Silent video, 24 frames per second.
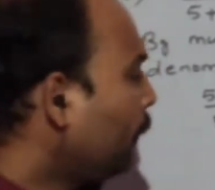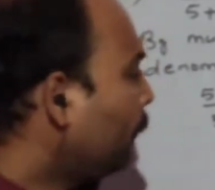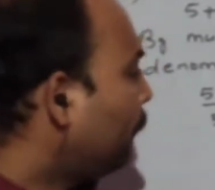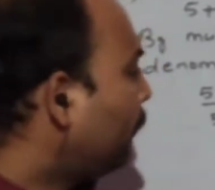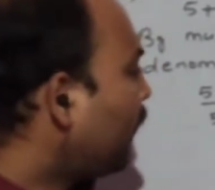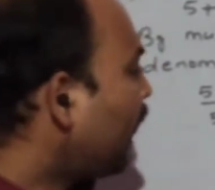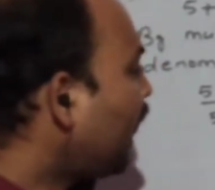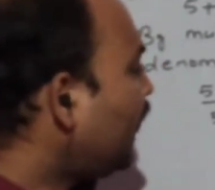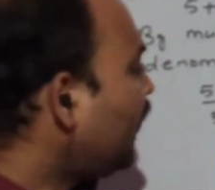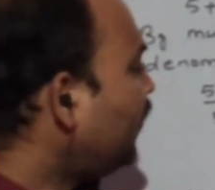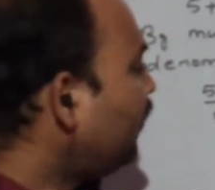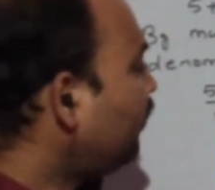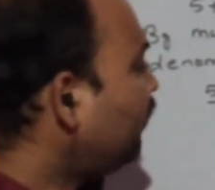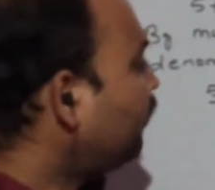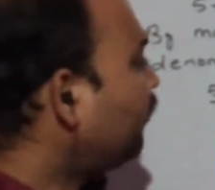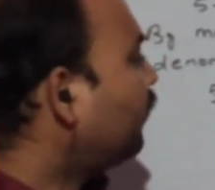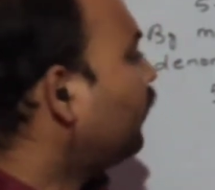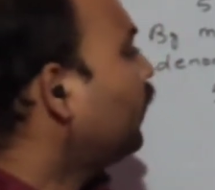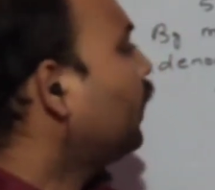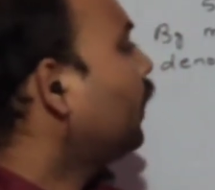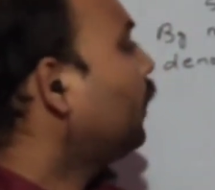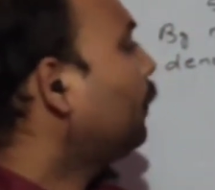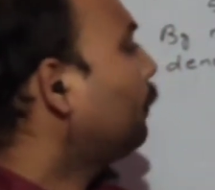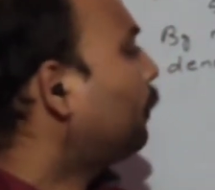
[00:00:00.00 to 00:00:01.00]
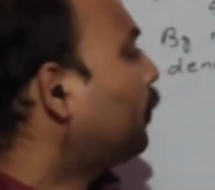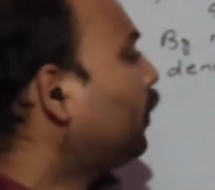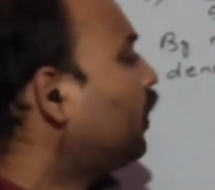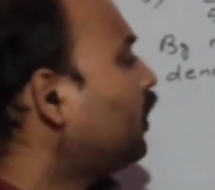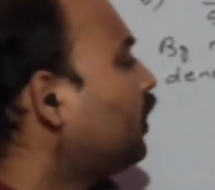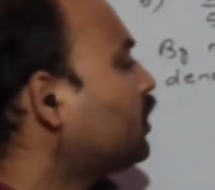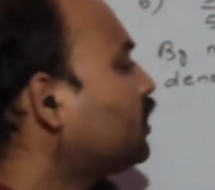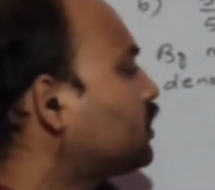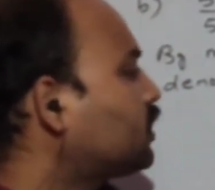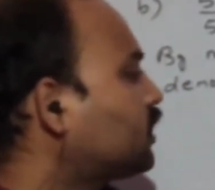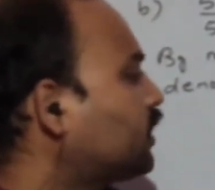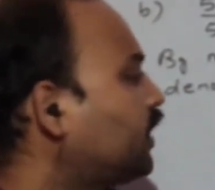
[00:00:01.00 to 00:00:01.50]
5
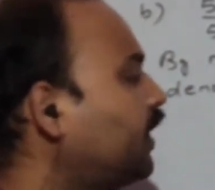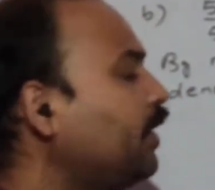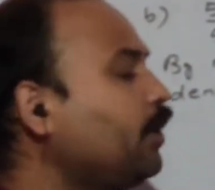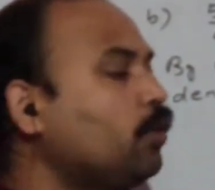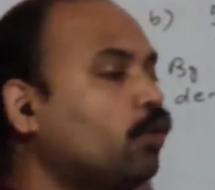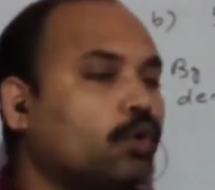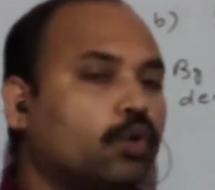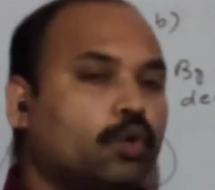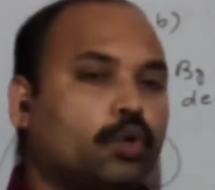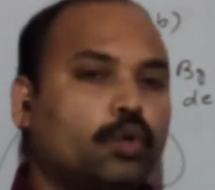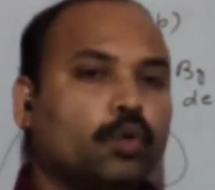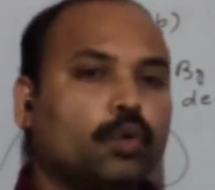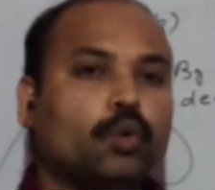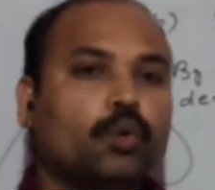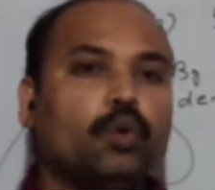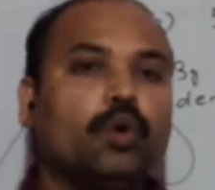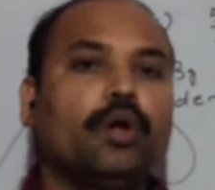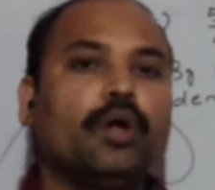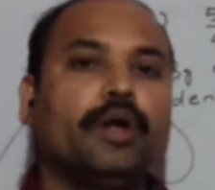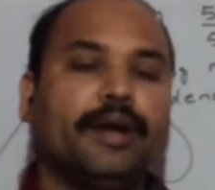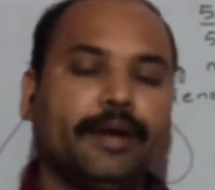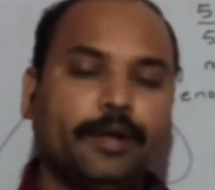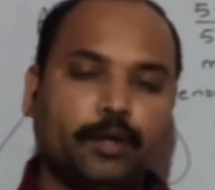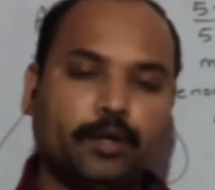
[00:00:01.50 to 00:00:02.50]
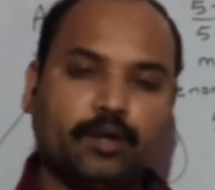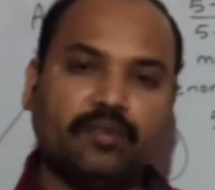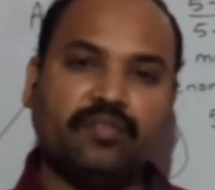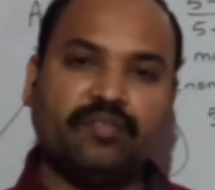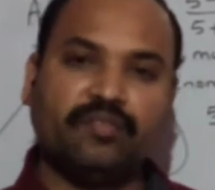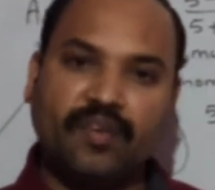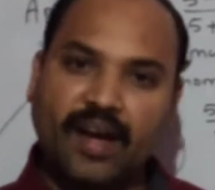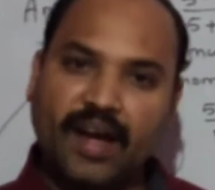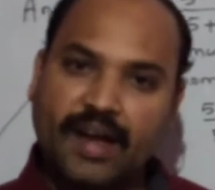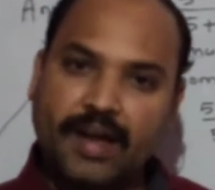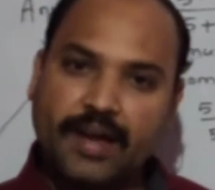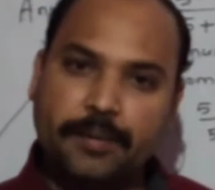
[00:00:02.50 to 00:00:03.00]
plus 3 root 2 into
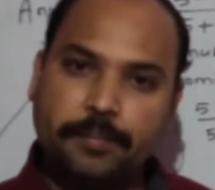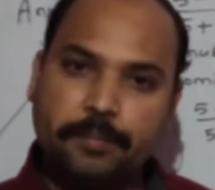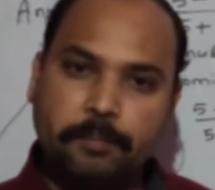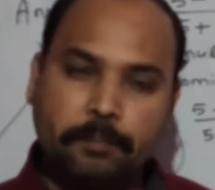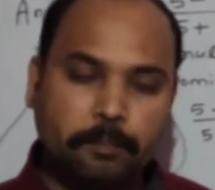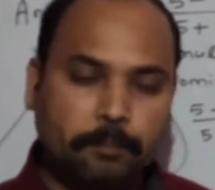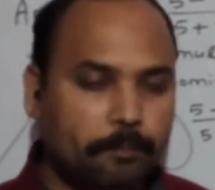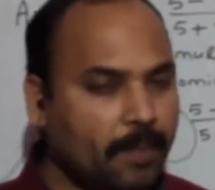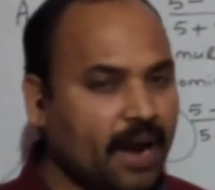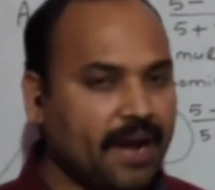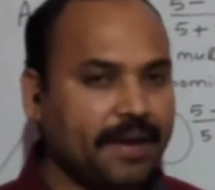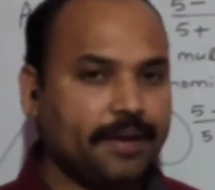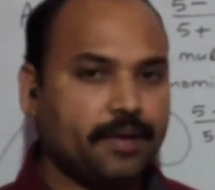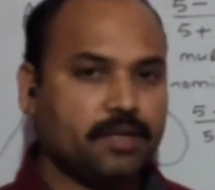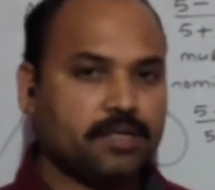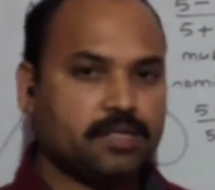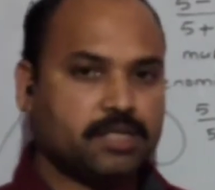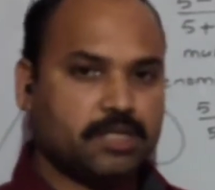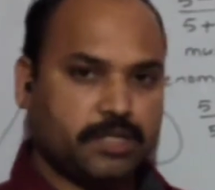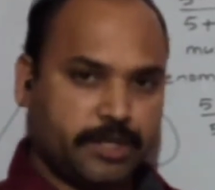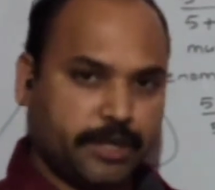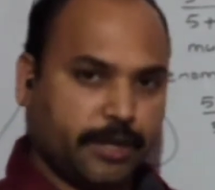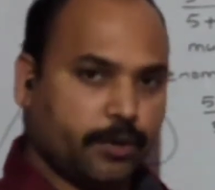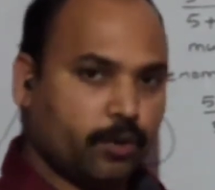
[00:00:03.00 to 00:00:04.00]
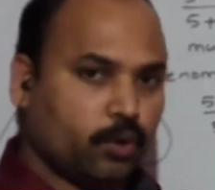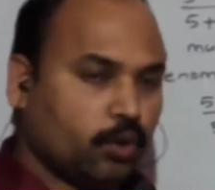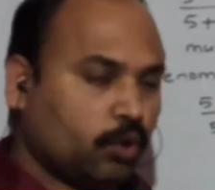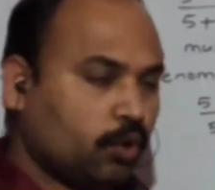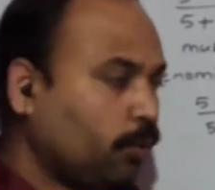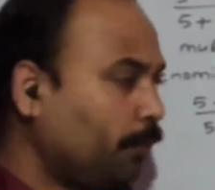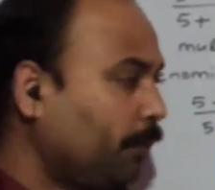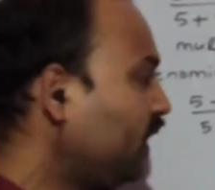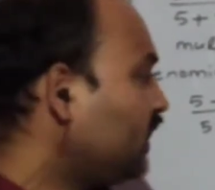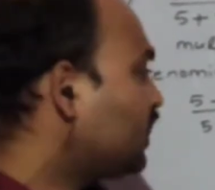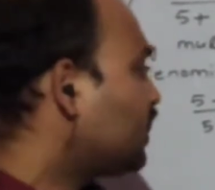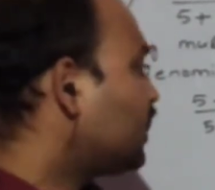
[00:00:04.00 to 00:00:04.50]
5 minus 3 root
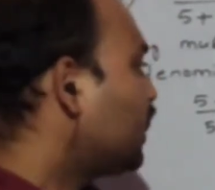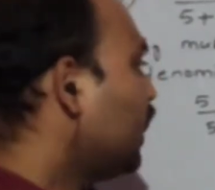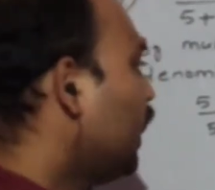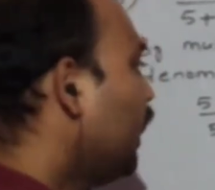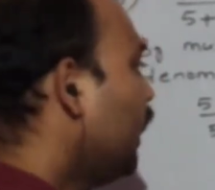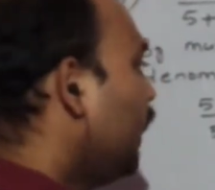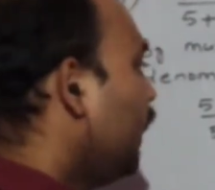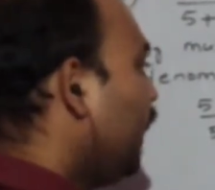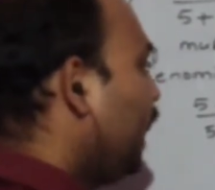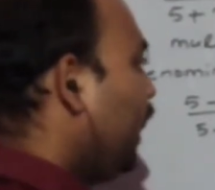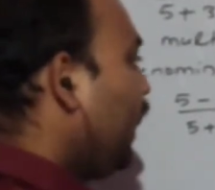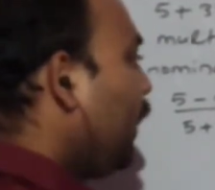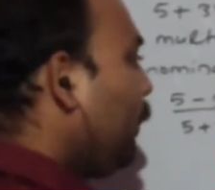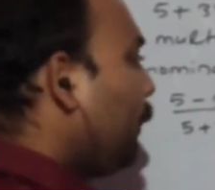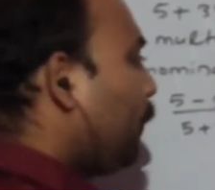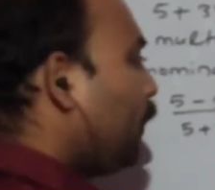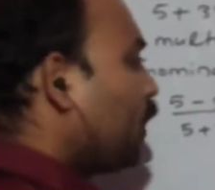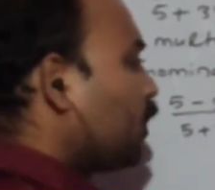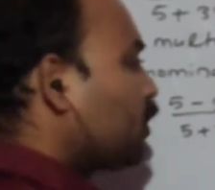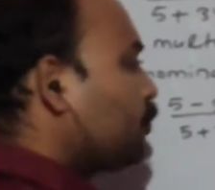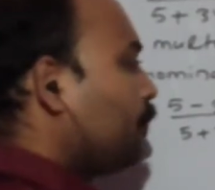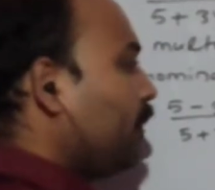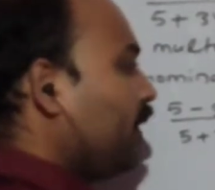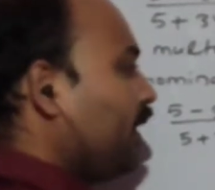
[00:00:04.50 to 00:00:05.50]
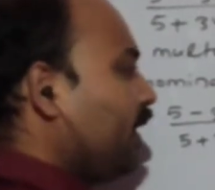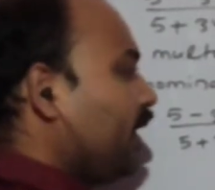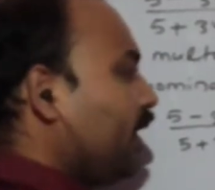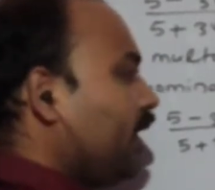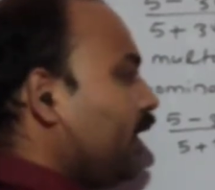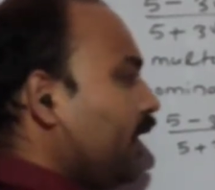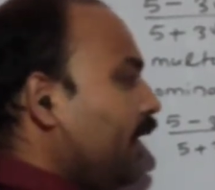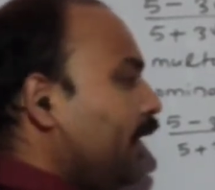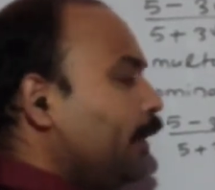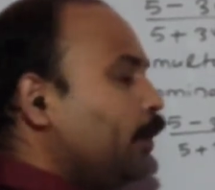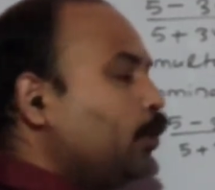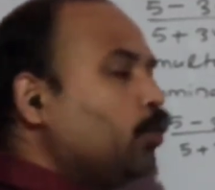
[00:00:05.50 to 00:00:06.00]
2 means a plus
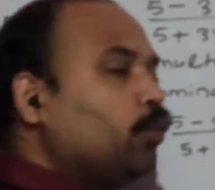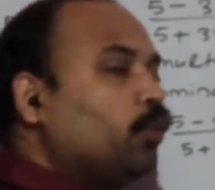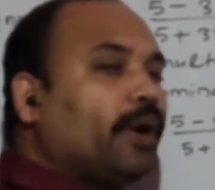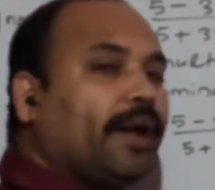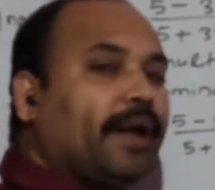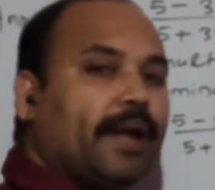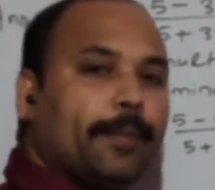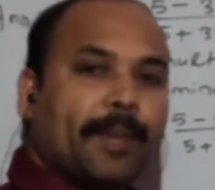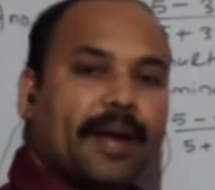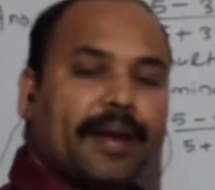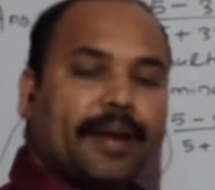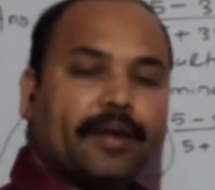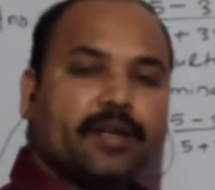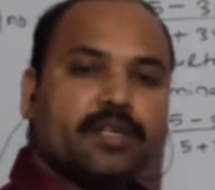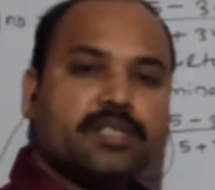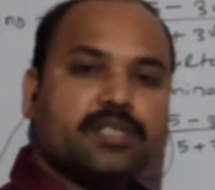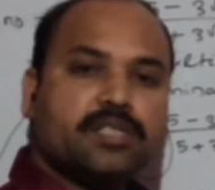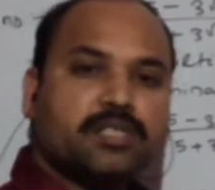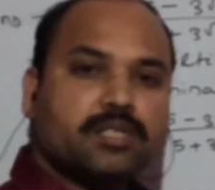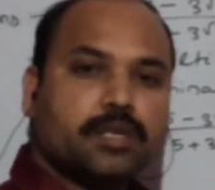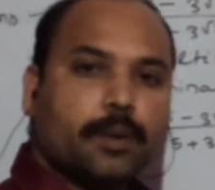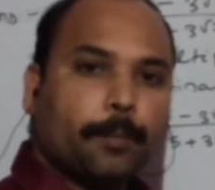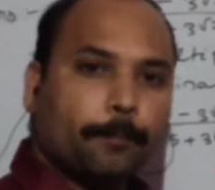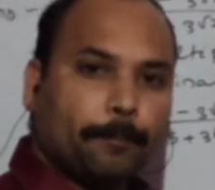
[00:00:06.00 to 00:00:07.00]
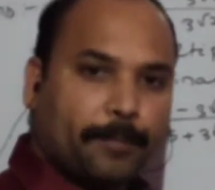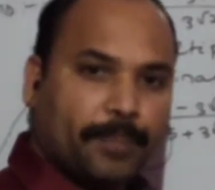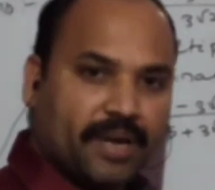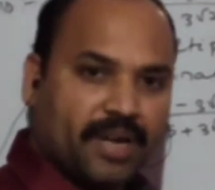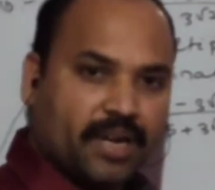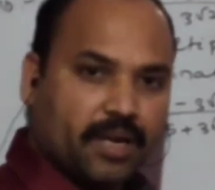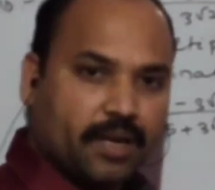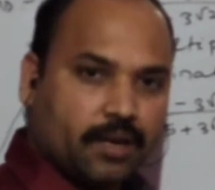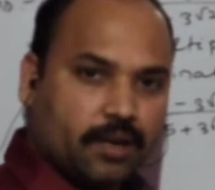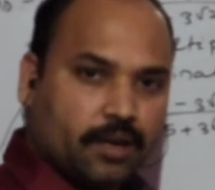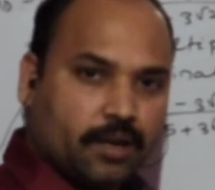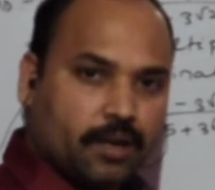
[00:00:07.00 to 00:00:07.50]
b into a minus
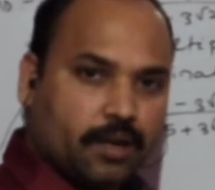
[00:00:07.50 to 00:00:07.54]
b.